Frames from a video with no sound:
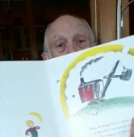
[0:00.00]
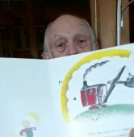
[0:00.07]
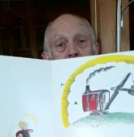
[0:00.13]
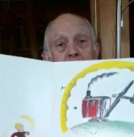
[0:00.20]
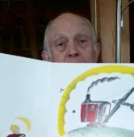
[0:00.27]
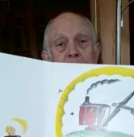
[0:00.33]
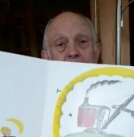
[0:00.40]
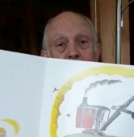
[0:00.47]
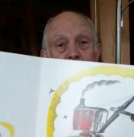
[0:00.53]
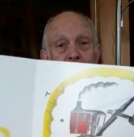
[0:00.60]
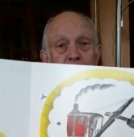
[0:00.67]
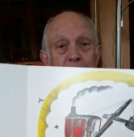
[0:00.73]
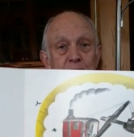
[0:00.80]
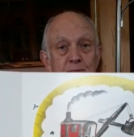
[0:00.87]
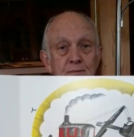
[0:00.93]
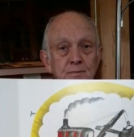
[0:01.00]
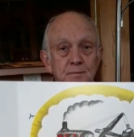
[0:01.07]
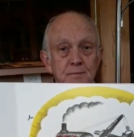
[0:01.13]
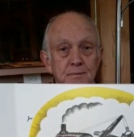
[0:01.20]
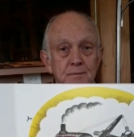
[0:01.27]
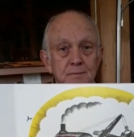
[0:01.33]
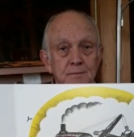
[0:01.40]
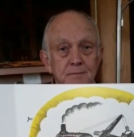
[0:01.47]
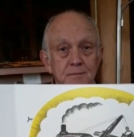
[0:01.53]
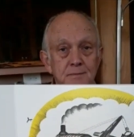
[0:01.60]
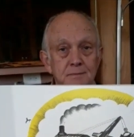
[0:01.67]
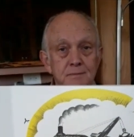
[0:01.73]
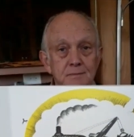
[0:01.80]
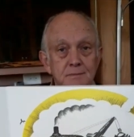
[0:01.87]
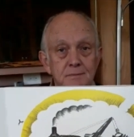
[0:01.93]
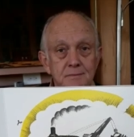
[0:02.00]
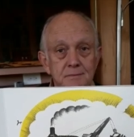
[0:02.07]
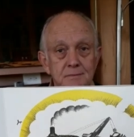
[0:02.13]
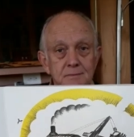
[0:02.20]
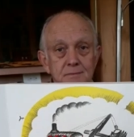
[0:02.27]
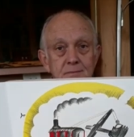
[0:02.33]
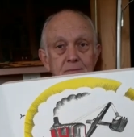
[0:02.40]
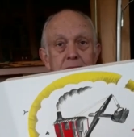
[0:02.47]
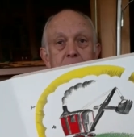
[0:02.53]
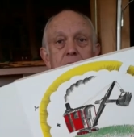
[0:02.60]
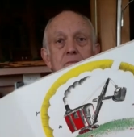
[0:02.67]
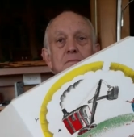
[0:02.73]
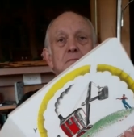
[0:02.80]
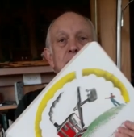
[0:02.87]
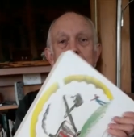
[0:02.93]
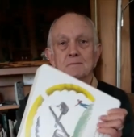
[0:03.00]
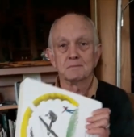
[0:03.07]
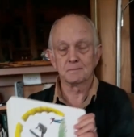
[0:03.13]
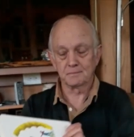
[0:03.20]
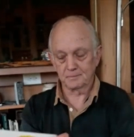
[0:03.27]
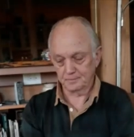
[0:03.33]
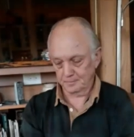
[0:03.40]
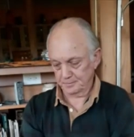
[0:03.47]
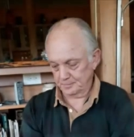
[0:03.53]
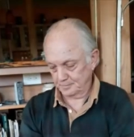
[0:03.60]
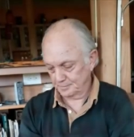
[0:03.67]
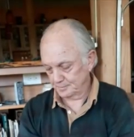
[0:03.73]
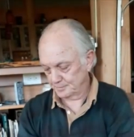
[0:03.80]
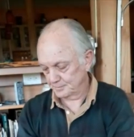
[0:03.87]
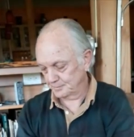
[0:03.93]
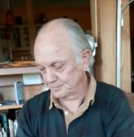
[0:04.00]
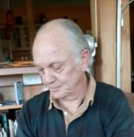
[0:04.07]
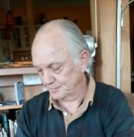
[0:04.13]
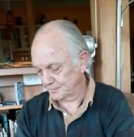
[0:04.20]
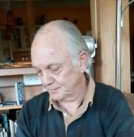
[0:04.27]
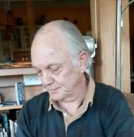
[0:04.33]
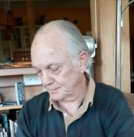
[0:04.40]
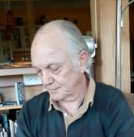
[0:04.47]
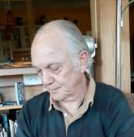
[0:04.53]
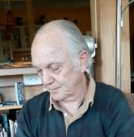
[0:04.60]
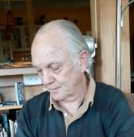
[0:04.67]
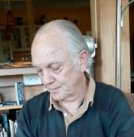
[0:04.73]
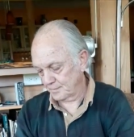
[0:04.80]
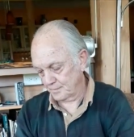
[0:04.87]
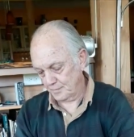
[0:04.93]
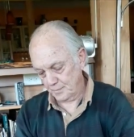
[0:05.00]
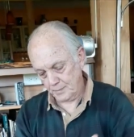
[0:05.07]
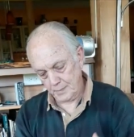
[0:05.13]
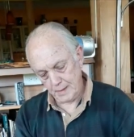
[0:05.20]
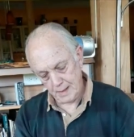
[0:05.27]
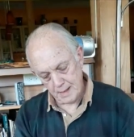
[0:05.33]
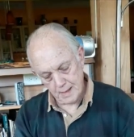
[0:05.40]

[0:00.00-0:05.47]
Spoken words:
(silence)